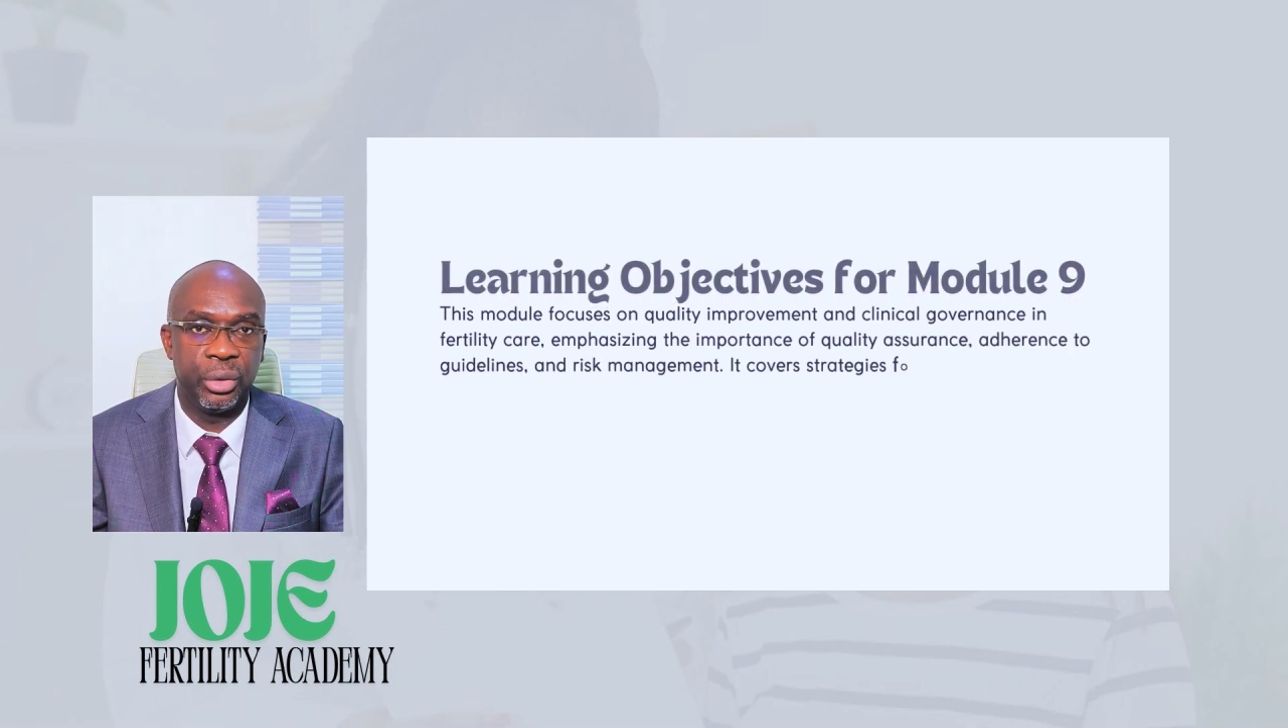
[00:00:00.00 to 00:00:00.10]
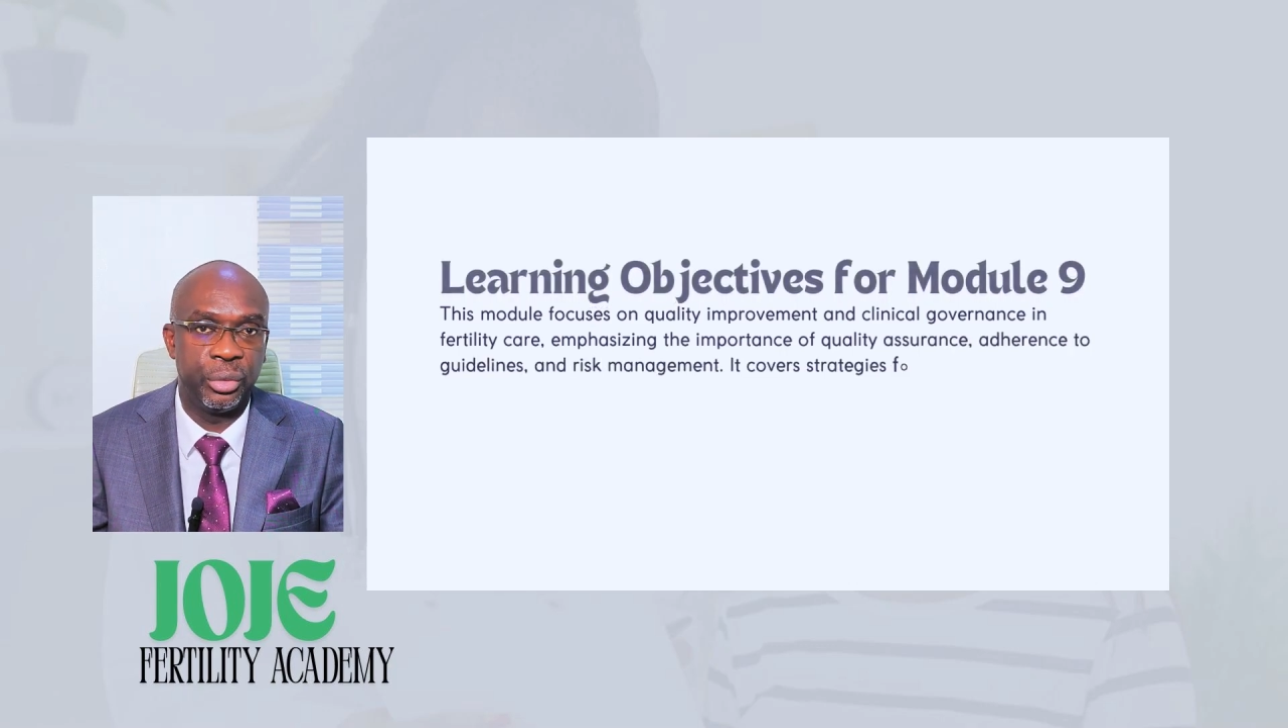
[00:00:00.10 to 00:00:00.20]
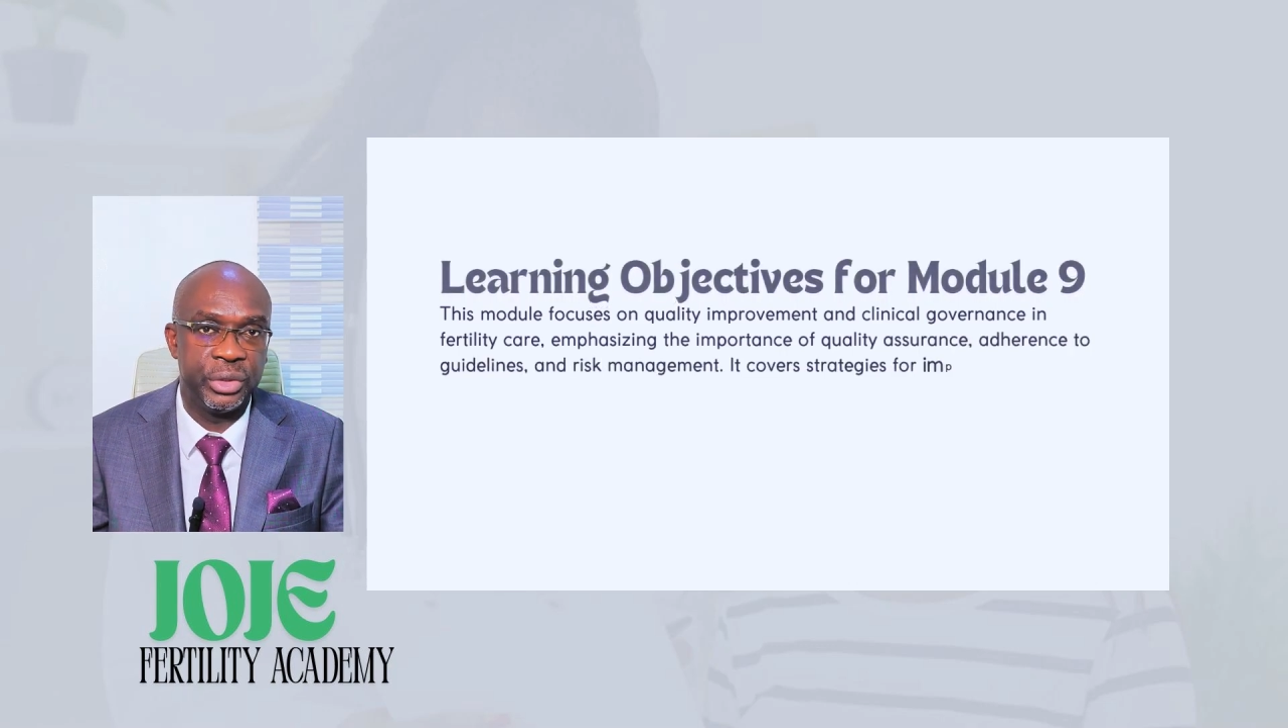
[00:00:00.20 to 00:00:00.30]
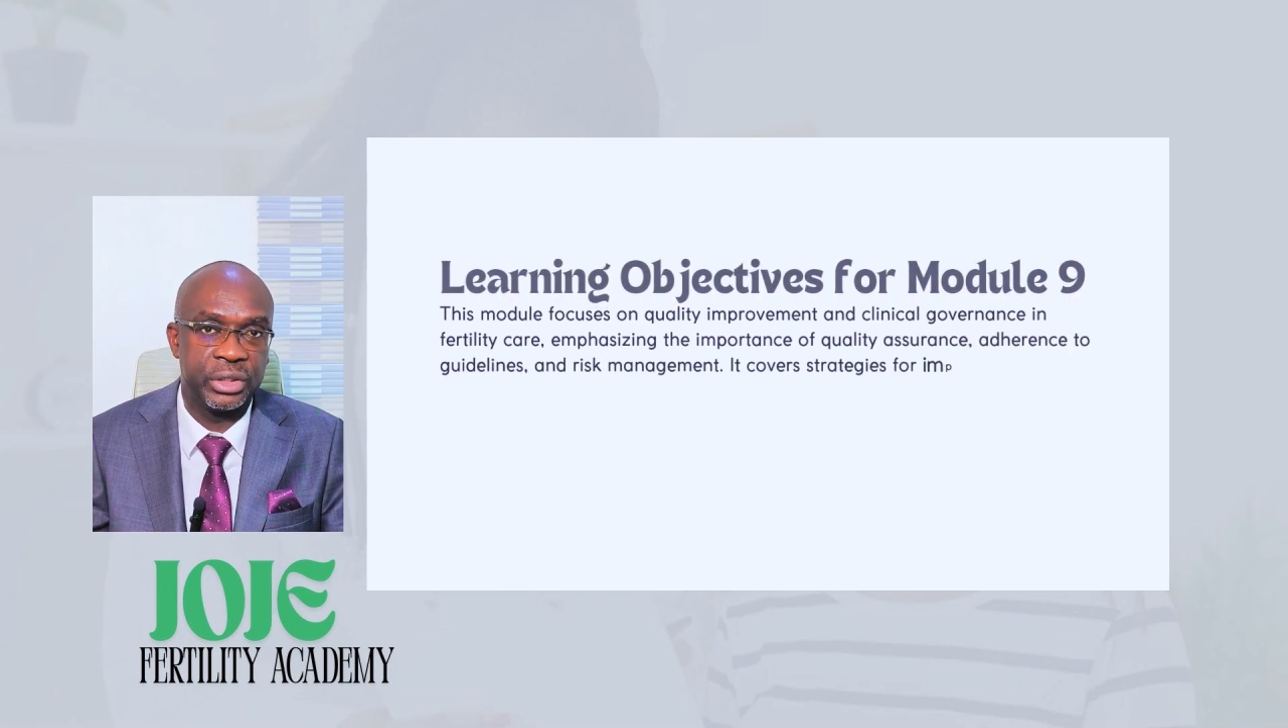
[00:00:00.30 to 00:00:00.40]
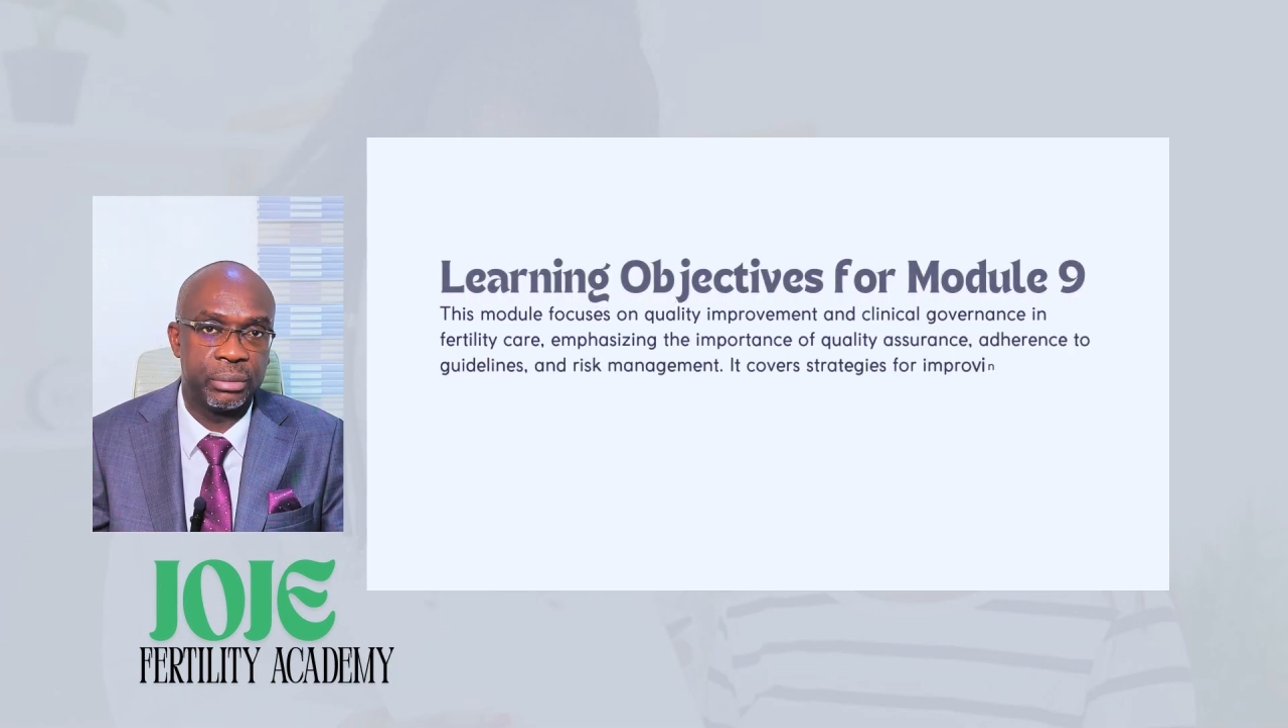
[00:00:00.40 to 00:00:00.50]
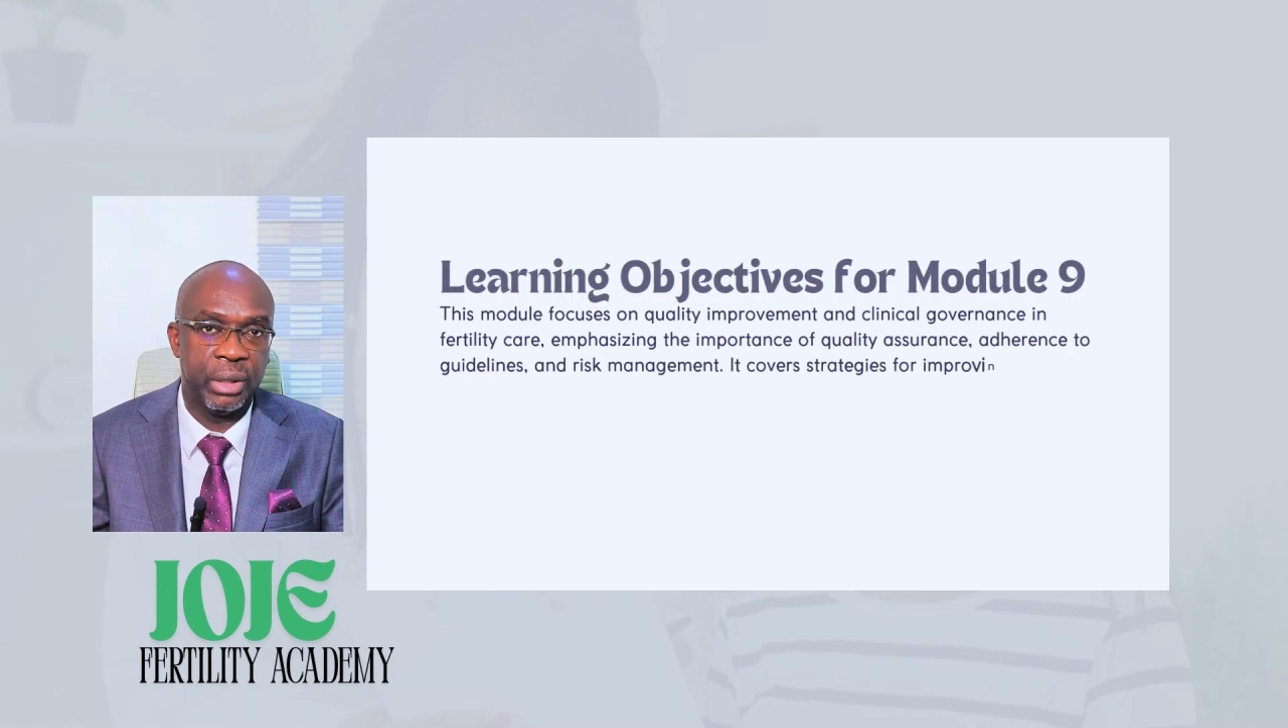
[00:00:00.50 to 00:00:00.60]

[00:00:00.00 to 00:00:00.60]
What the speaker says: and risk